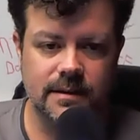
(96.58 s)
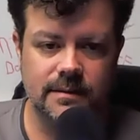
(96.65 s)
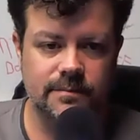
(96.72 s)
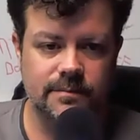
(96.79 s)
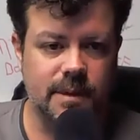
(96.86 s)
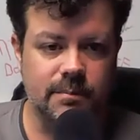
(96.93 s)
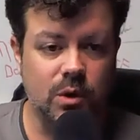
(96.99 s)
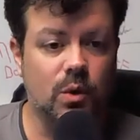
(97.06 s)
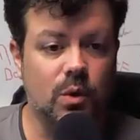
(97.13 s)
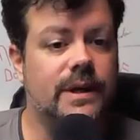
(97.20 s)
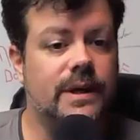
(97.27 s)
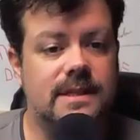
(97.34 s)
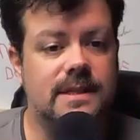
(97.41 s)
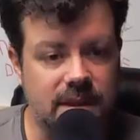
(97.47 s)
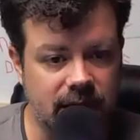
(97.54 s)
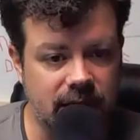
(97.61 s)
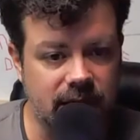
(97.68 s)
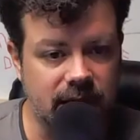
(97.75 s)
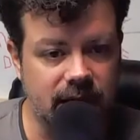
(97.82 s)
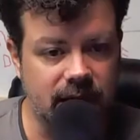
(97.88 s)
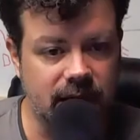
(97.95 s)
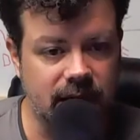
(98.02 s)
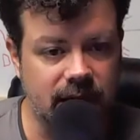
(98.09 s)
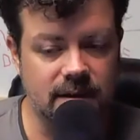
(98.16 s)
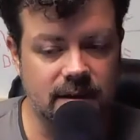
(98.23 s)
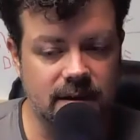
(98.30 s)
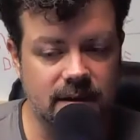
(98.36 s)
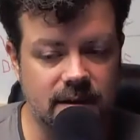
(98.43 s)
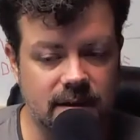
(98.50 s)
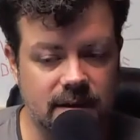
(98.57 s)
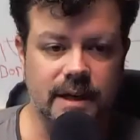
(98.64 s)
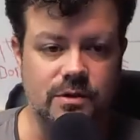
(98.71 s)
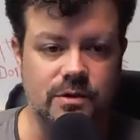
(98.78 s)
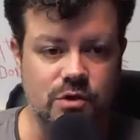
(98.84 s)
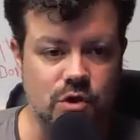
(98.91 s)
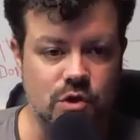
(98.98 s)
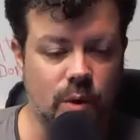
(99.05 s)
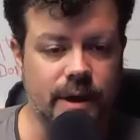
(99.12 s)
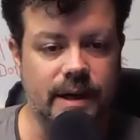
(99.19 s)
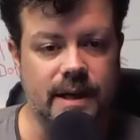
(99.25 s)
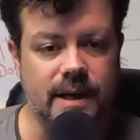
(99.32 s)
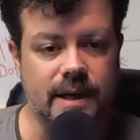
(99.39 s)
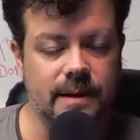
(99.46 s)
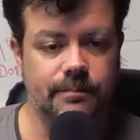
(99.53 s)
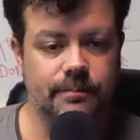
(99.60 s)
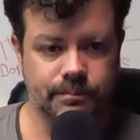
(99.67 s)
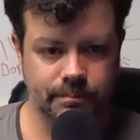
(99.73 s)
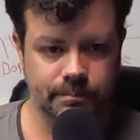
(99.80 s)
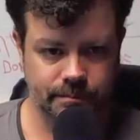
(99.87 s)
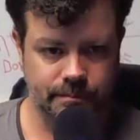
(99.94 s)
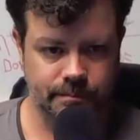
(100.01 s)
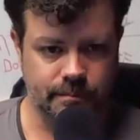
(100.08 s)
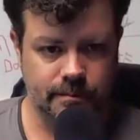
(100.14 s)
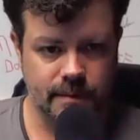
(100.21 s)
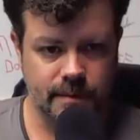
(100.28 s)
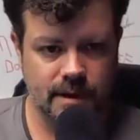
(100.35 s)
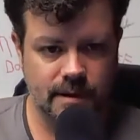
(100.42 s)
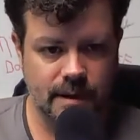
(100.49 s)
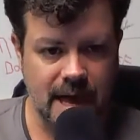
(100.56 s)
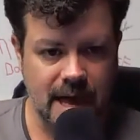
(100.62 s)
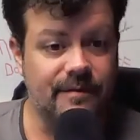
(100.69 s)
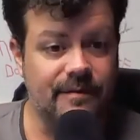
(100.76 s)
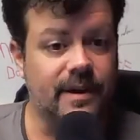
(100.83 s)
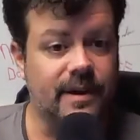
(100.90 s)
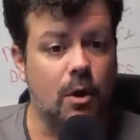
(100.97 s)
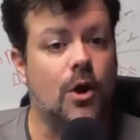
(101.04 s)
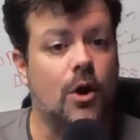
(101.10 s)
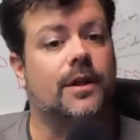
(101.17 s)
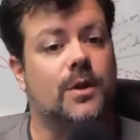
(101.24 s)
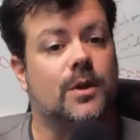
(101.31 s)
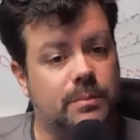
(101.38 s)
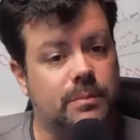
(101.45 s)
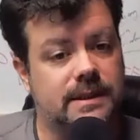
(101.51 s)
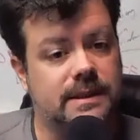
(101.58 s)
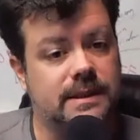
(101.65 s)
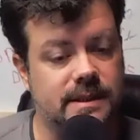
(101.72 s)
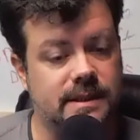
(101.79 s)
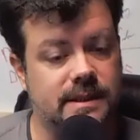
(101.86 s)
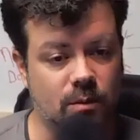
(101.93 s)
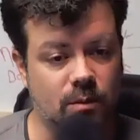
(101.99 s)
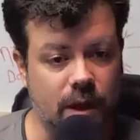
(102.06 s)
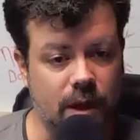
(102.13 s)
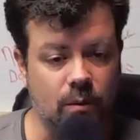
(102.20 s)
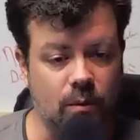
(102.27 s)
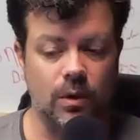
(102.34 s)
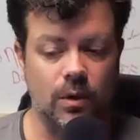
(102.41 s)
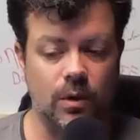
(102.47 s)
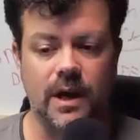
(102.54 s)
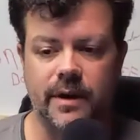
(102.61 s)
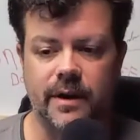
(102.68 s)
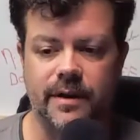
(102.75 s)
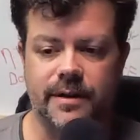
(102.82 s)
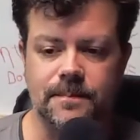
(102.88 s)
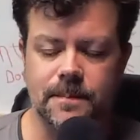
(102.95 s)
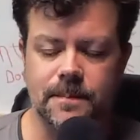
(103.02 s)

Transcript: employees that they really enjoyed having a part of their business and working with.